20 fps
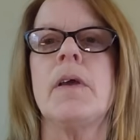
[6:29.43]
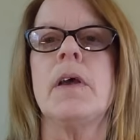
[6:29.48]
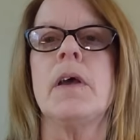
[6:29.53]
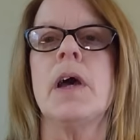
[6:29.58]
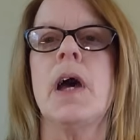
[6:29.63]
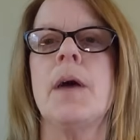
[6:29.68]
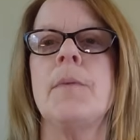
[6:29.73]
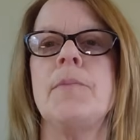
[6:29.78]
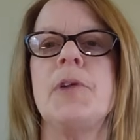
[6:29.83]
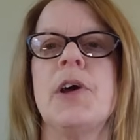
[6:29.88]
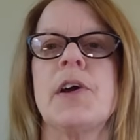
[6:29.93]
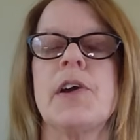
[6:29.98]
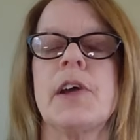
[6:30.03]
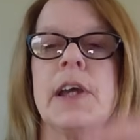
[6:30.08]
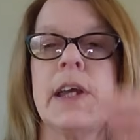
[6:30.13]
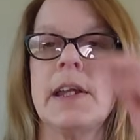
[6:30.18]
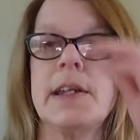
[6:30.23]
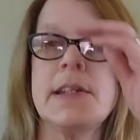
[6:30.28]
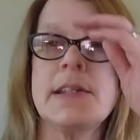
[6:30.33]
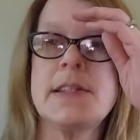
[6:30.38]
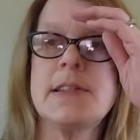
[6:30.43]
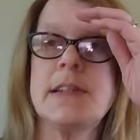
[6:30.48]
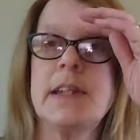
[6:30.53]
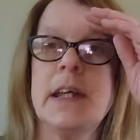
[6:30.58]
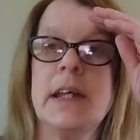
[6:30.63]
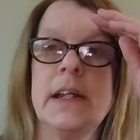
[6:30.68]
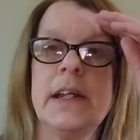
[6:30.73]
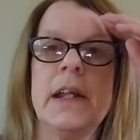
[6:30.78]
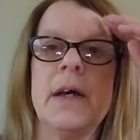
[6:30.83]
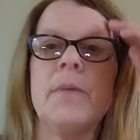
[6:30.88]
not going to
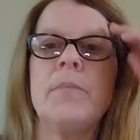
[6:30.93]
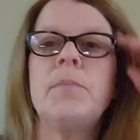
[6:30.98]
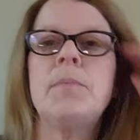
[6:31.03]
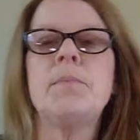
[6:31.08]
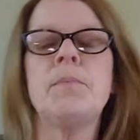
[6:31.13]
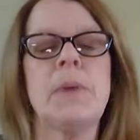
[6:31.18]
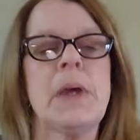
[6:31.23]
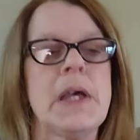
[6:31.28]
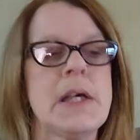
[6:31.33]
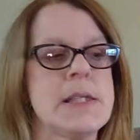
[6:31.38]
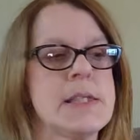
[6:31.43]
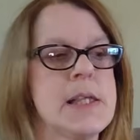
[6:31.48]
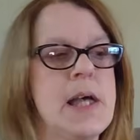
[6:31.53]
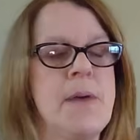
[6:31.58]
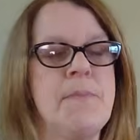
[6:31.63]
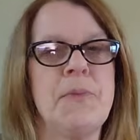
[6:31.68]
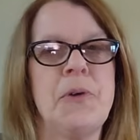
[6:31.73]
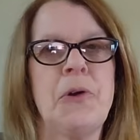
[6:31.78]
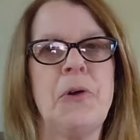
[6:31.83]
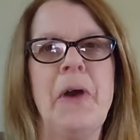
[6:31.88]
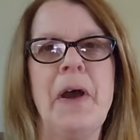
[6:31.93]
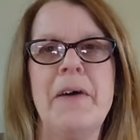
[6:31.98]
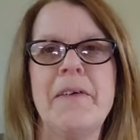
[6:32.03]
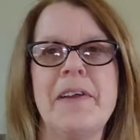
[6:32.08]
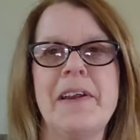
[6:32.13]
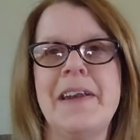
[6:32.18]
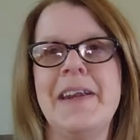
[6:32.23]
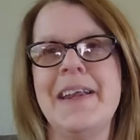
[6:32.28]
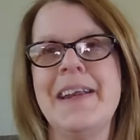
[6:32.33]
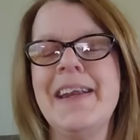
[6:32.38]
stand up because I'm
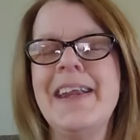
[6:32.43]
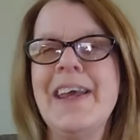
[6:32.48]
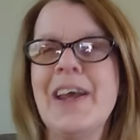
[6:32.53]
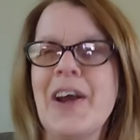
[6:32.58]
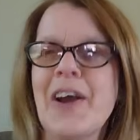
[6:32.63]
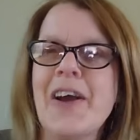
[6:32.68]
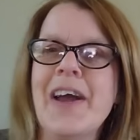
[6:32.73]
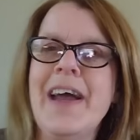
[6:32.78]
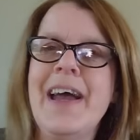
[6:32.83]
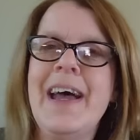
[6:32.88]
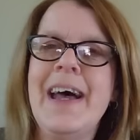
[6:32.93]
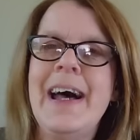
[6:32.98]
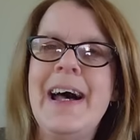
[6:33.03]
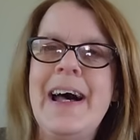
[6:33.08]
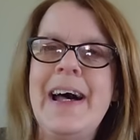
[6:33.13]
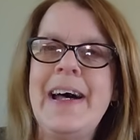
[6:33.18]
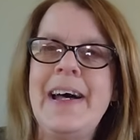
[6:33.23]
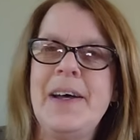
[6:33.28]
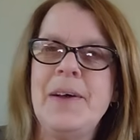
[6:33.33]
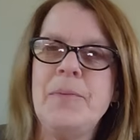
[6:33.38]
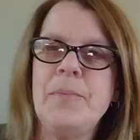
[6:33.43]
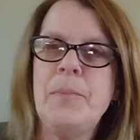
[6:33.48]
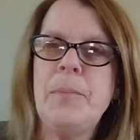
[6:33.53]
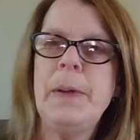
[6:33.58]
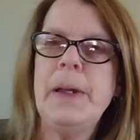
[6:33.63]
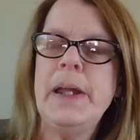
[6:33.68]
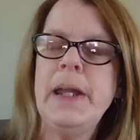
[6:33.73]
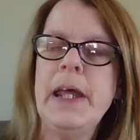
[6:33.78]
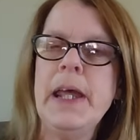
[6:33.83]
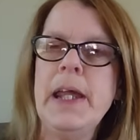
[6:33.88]
crowded in here.
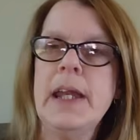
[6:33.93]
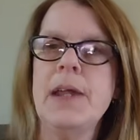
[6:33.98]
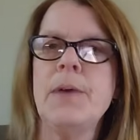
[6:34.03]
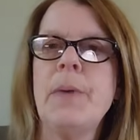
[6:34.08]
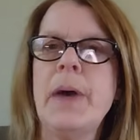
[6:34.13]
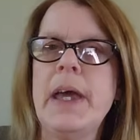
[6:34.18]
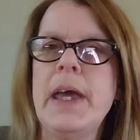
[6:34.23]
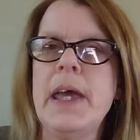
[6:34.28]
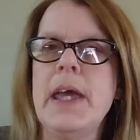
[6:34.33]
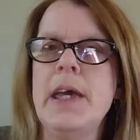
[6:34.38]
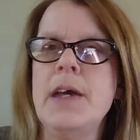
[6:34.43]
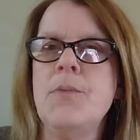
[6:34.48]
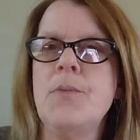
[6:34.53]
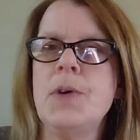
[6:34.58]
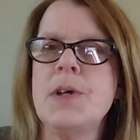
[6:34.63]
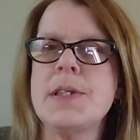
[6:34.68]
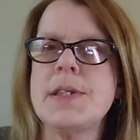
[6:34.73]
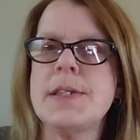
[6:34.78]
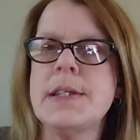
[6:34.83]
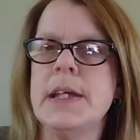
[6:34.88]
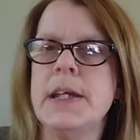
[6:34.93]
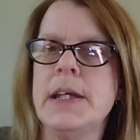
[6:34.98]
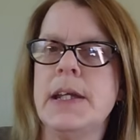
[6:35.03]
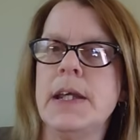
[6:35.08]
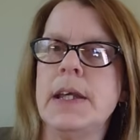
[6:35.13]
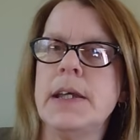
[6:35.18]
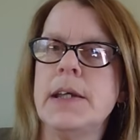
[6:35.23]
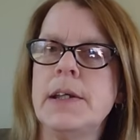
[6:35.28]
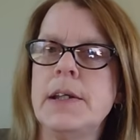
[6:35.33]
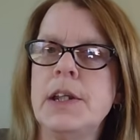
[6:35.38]
But anyway, it was knit
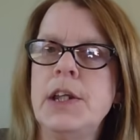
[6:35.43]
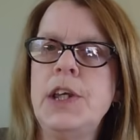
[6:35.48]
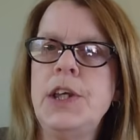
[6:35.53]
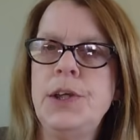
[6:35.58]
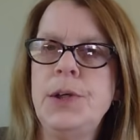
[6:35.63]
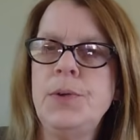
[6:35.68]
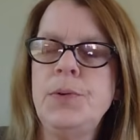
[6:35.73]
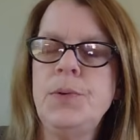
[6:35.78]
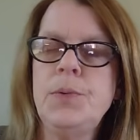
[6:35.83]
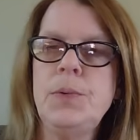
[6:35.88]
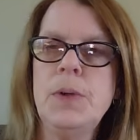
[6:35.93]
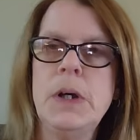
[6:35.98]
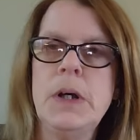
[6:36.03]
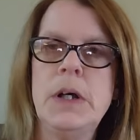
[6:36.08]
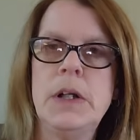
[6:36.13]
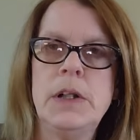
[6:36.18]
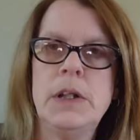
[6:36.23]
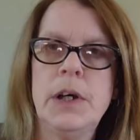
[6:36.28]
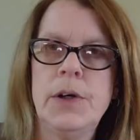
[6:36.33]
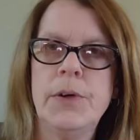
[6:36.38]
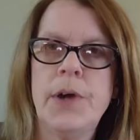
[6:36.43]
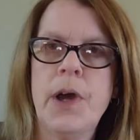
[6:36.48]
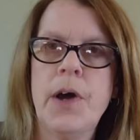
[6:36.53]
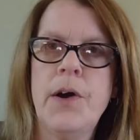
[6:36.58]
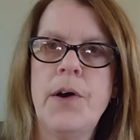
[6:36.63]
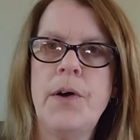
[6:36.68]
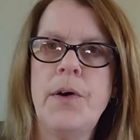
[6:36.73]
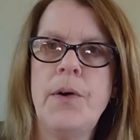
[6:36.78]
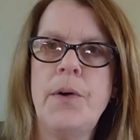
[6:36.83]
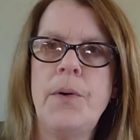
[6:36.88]
in Hue
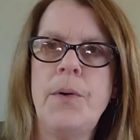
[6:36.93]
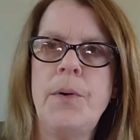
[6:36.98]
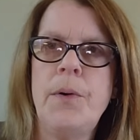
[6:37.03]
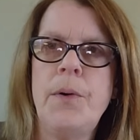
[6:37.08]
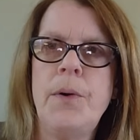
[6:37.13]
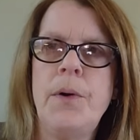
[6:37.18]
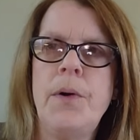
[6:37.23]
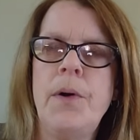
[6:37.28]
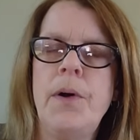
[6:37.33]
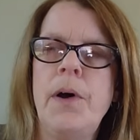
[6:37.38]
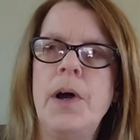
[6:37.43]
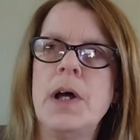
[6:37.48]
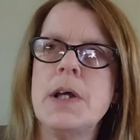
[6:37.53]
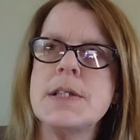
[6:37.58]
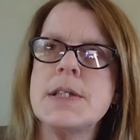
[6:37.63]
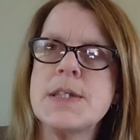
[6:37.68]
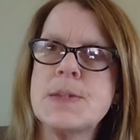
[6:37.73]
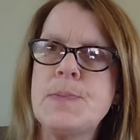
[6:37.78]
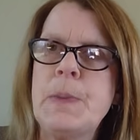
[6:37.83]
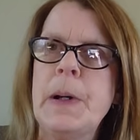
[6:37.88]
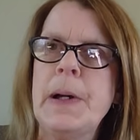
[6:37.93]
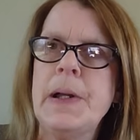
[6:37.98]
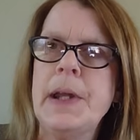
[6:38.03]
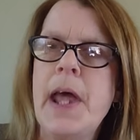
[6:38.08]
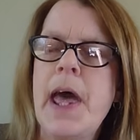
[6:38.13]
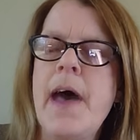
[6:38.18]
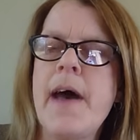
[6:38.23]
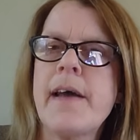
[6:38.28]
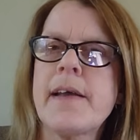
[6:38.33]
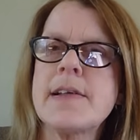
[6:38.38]
Loco Spun
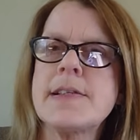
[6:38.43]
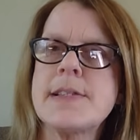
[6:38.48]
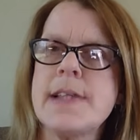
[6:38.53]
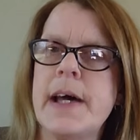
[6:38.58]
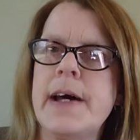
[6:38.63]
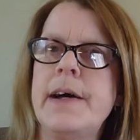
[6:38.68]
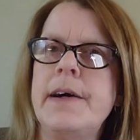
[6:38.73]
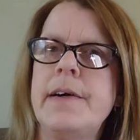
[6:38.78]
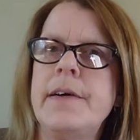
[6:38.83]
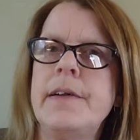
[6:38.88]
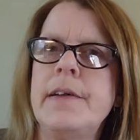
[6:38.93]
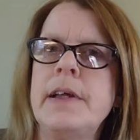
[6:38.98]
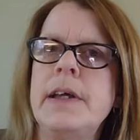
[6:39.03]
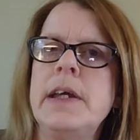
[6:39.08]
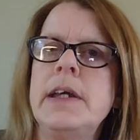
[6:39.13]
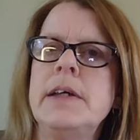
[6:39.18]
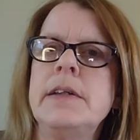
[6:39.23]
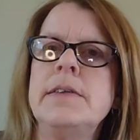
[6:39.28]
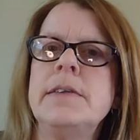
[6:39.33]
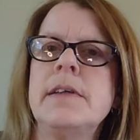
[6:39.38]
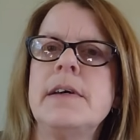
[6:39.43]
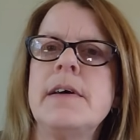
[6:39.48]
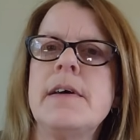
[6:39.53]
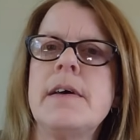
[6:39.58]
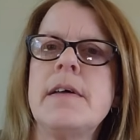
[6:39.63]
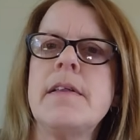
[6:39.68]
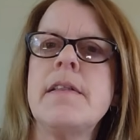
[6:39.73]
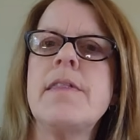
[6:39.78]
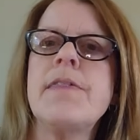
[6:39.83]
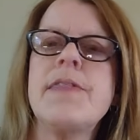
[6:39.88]
XL in
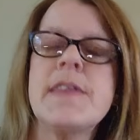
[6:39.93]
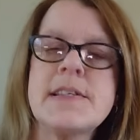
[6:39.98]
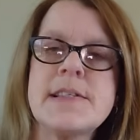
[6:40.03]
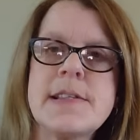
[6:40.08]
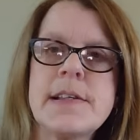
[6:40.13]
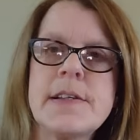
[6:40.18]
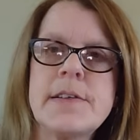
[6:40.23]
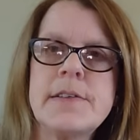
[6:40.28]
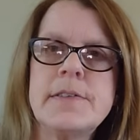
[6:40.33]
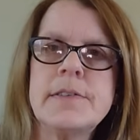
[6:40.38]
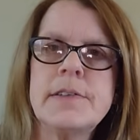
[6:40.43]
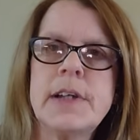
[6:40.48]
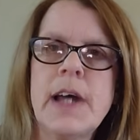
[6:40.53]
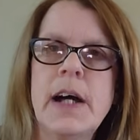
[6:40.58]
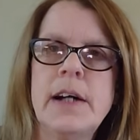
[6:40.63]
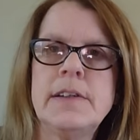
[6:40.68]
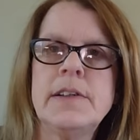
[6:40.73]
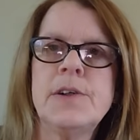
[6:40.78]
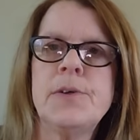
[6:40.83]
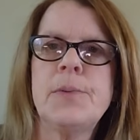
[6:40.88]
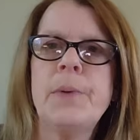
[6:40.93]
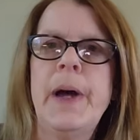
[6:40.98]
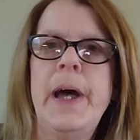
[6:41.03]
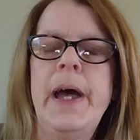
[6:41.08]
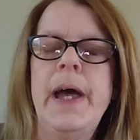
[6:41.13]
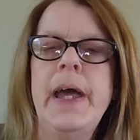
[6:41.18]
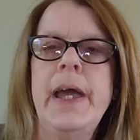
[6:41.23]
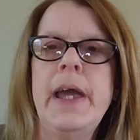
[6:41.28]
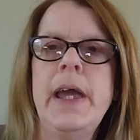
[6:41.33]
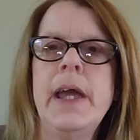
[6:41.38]
the Thistle
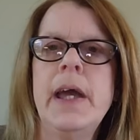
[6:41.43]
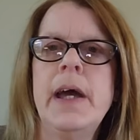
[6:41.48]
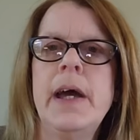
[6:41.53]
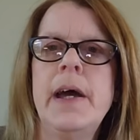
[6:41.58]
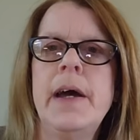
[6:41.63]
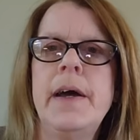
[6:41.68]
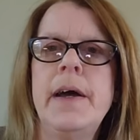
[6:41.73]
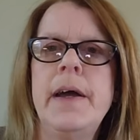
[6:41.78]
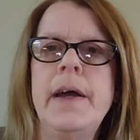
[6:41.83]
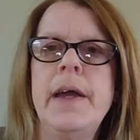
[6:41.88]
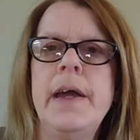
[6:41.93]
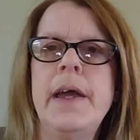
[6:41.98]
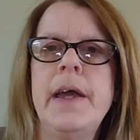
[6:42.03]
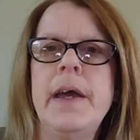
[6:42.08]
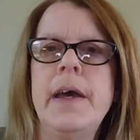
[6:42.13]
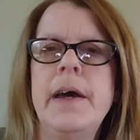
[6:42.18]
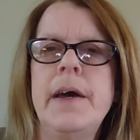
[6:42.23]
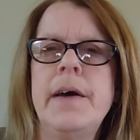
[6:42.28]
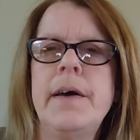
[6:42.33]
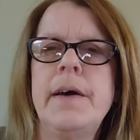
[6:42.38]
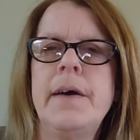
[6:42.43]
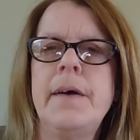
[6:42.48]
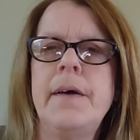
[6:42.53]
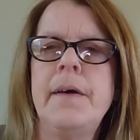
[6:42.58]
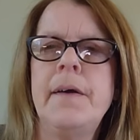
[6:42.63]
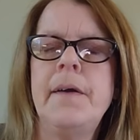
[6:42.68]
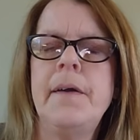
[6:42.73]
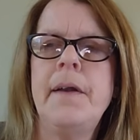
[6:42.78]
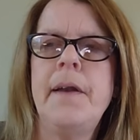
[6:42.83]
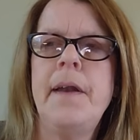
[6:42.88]
colorway,
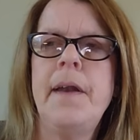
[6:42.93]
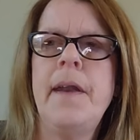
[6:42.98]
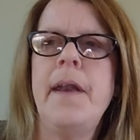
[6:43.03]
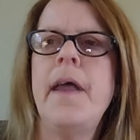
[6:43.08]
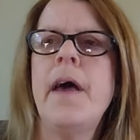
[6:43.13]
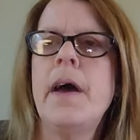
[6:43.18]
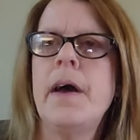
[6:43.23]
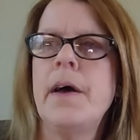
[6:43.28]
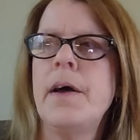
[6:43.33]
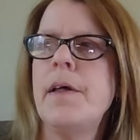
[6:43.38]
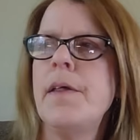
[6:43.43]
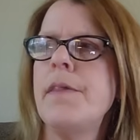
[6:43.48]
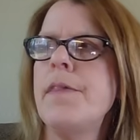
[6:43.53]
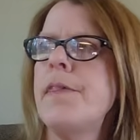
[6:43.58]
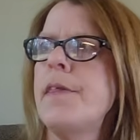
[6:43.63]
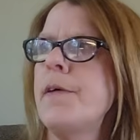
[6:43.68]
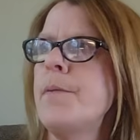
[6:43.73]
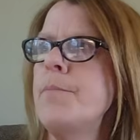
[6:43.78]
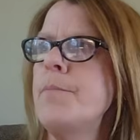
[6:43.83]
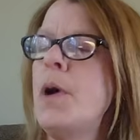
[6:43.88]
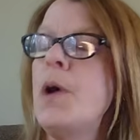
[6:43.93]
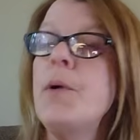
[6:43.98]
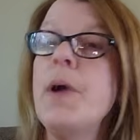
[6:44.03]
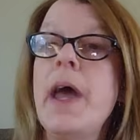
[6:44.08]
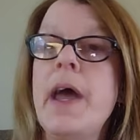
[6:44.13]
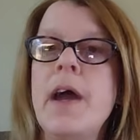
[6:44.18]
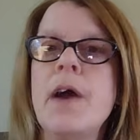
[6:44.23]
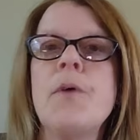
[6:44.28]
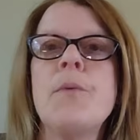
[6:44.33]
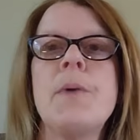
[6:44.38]
and the
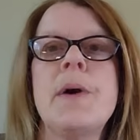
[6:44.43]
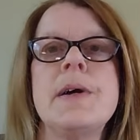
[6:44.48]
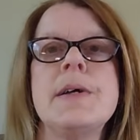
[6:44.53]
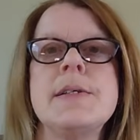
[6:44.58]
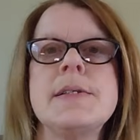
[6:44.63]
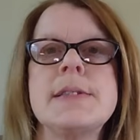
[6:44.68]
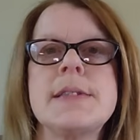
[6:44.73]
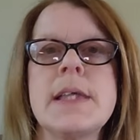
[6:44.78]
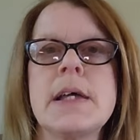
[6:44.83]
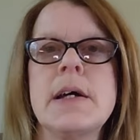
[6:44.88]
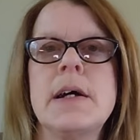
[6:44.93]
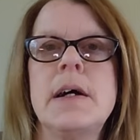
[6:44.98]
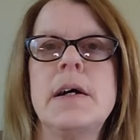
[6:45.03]
mohair was